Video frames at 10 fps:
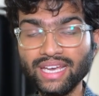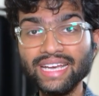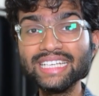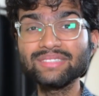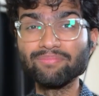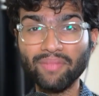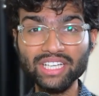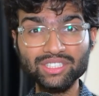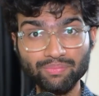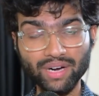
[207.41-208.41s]
is
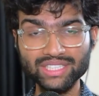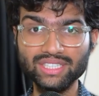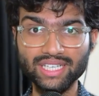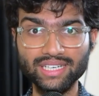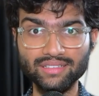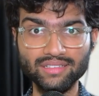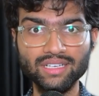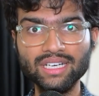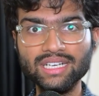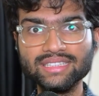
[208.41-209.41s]
much, much greater
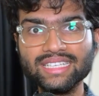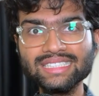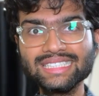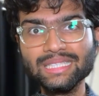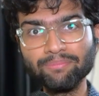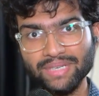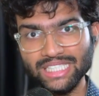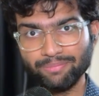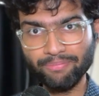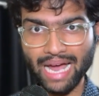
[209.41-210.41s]
than simply
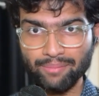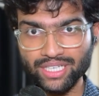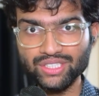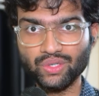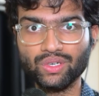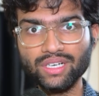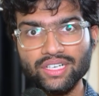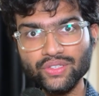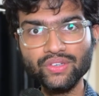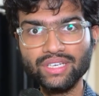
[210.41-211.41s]
spamming
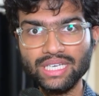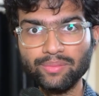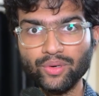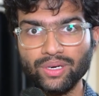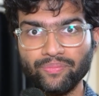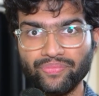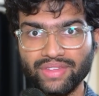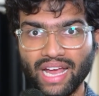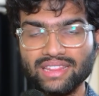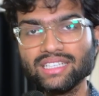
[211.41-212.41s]
shortcuts on your keyboard
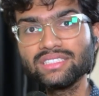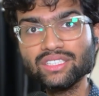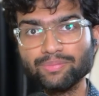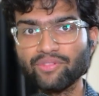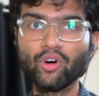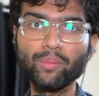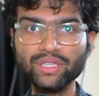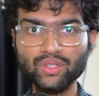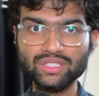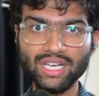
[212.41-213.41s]
and then just performing
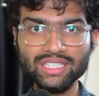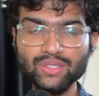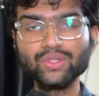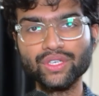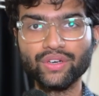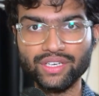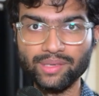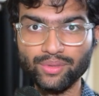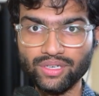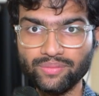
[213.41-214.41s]
those tasks using your
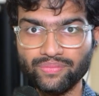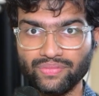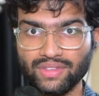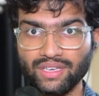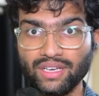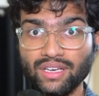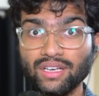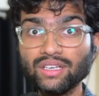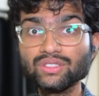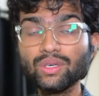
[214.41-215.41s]
keyboard.
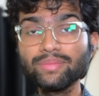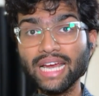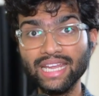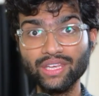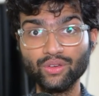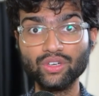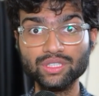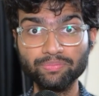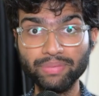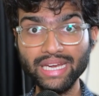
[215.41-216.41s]
So I'm telling you, your
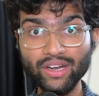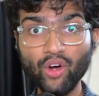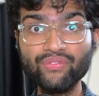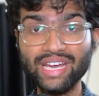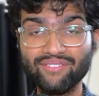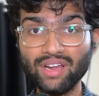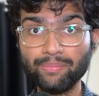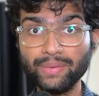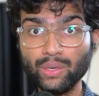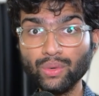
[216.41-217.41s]
speed of
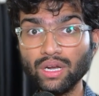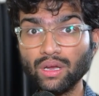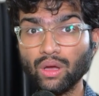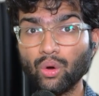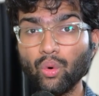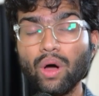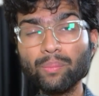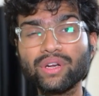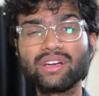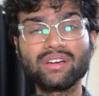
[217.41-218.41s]
development will go up
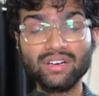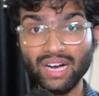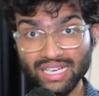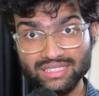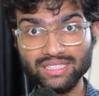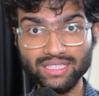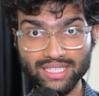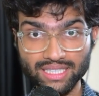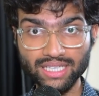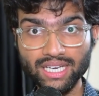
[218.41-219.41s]

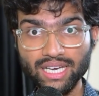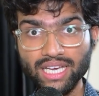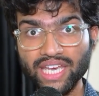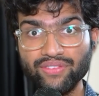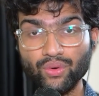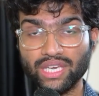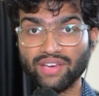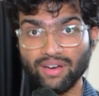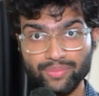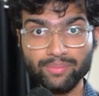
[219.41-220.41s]
drastically if you
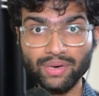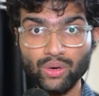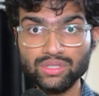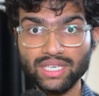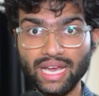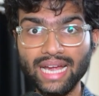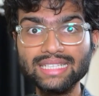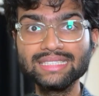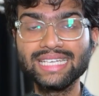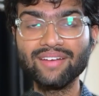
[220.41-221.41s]
give up the mouse
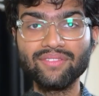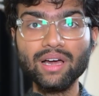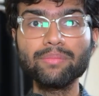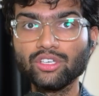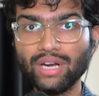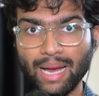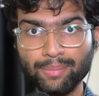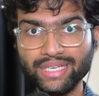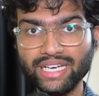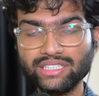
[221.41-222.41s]
and develop your
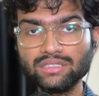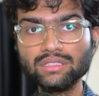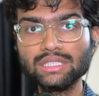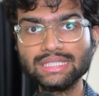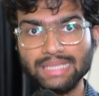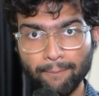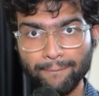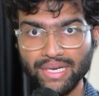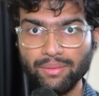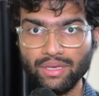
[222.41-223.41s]
applications
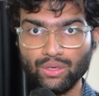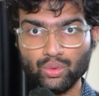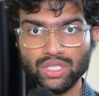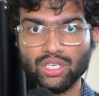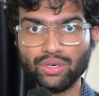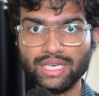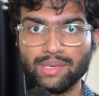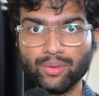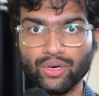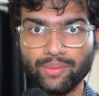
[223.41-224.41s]
simply using your
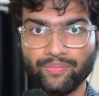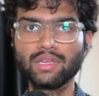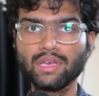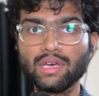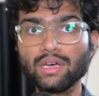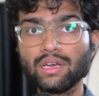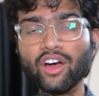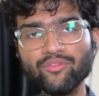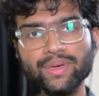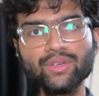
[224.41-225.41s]
keyboard. Now,
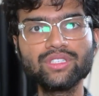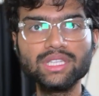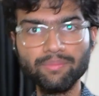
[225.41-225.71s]
I've been using the